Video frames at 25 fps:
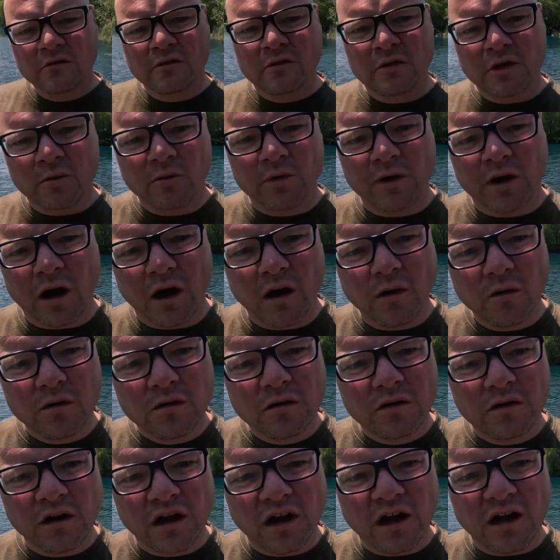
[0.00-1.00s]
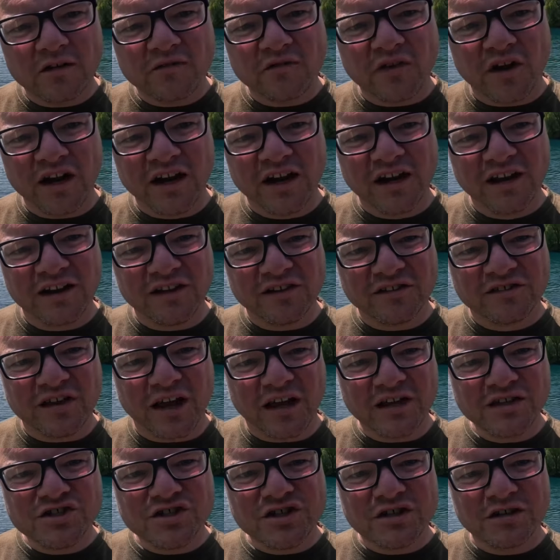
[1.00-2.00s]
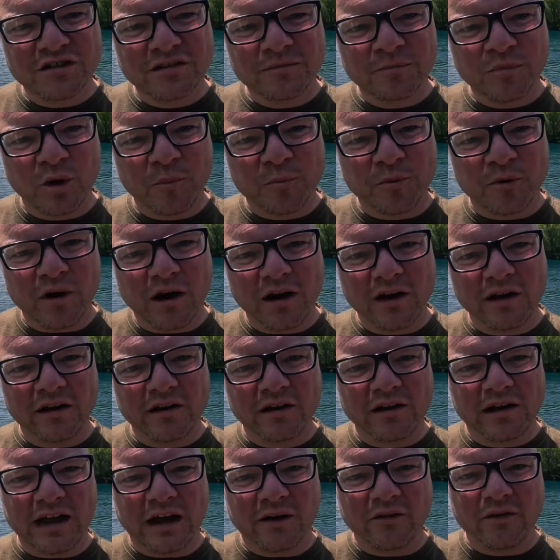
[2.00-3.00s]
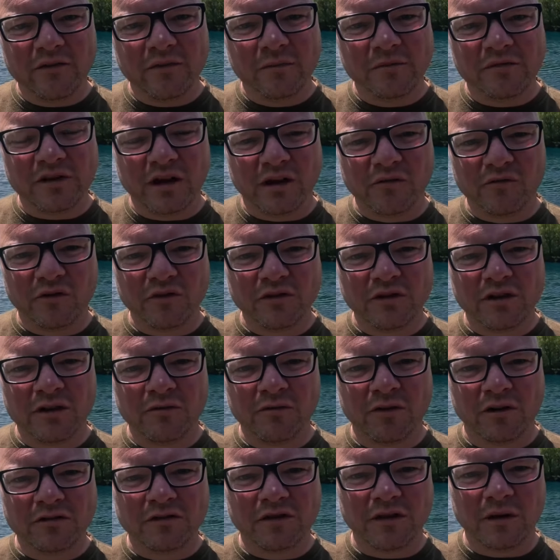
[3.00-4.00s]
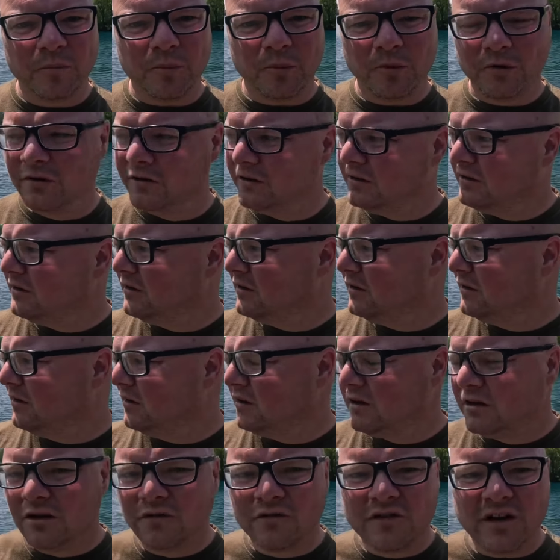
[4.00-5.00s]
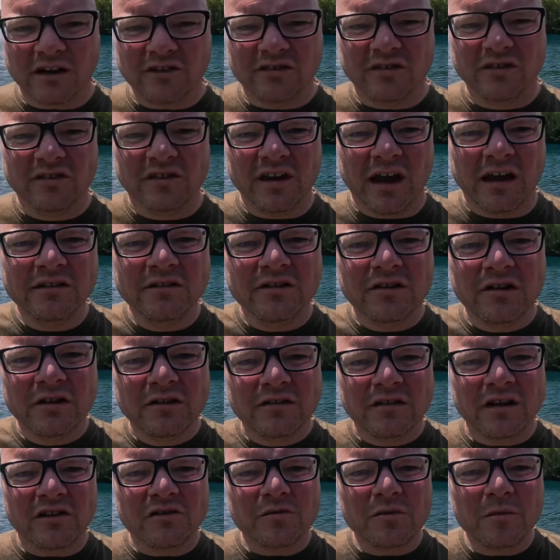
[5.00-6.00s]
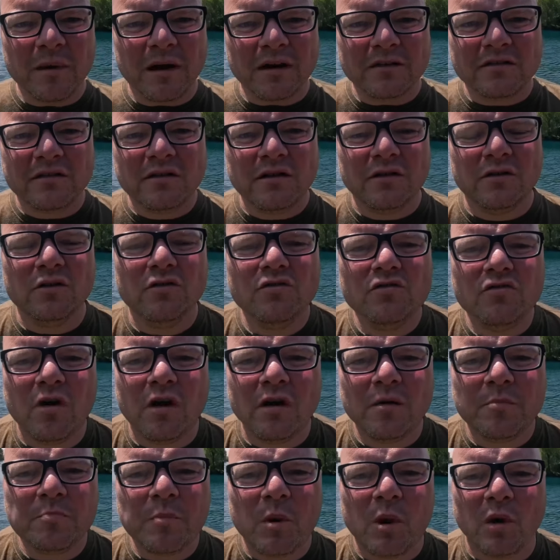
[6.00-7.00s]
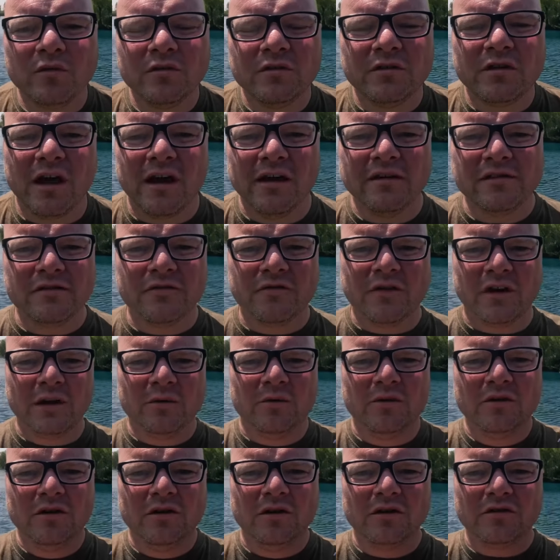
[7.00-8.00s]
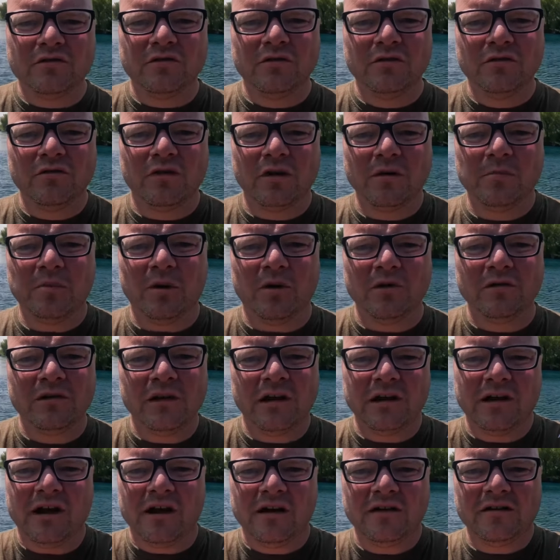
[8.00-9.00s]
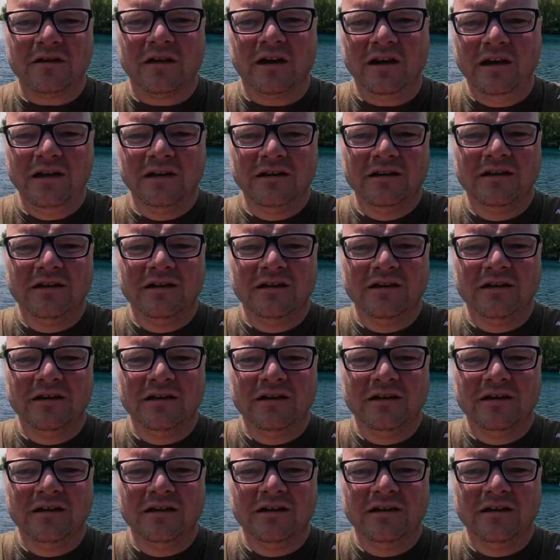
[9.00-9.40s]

There we go, hard fighting little tench. Put up a right little account of himself under the rod tip. Love catching tench. Takes me back to the Nunroy Pond days, if anyone knows Nunroy Pond in Guiseley.